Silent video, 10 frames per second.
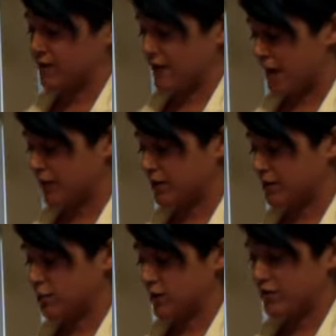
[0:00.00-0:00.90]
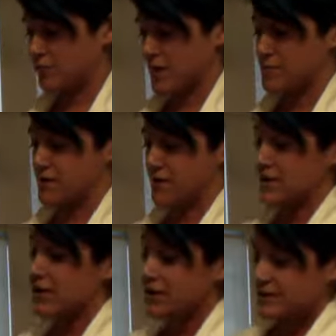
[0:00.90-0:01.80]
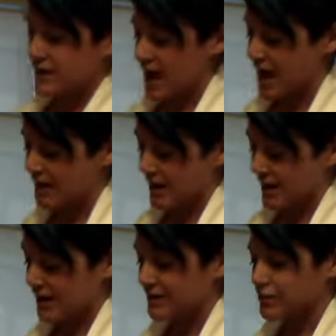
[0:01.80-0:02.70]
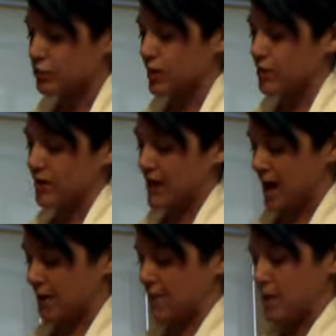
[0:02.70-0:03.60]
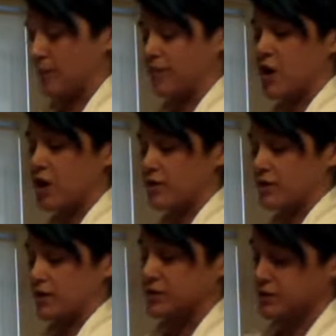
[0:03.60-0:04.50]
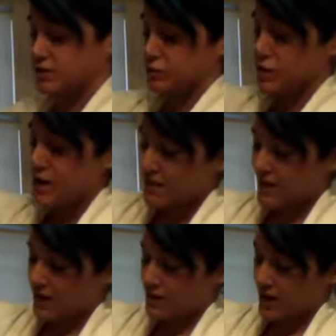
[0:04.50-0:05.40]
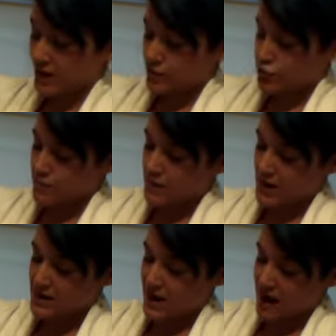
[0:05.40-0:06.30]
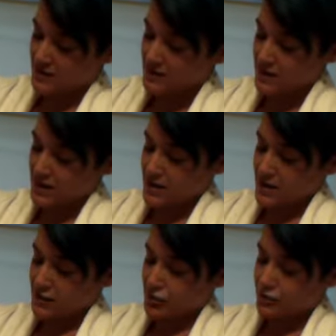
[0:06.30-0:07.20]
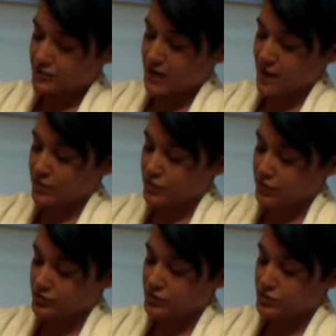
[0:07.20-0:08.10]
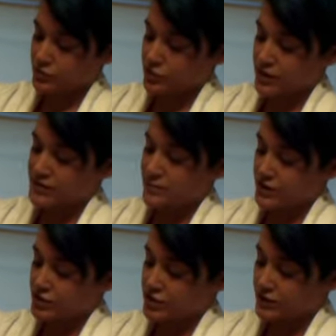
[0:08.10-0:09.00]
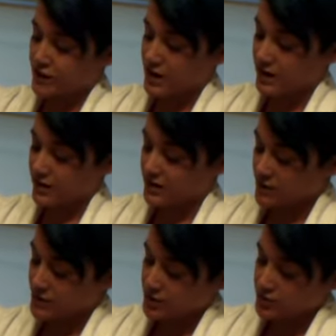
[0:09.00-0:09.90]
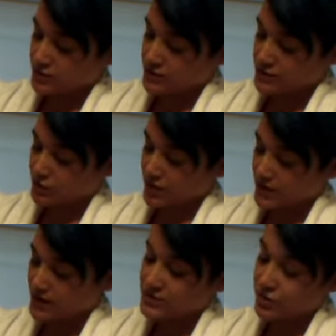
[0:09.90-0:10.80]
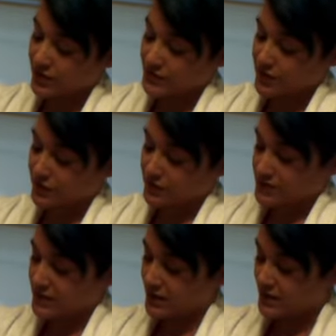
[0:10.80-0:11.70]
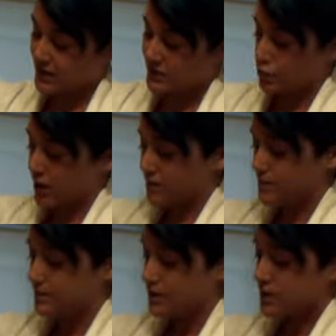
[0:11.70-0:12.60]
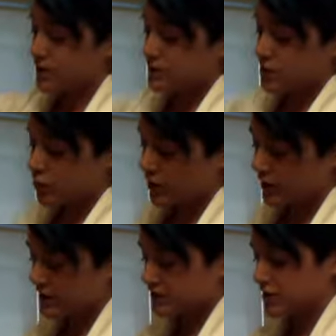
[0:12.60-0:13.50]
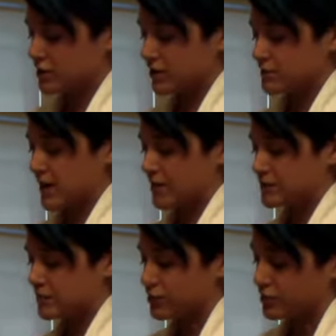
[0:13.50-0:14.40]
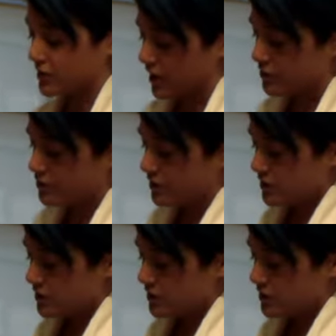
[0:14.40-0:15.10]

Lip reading: fabric or whatever it may be to add in is a great way to add a pop of color into that client who may not use chemicals to create dimension in their hair. So that's a great idea for this technique as well. So we're going to continue to expand this and pull it out.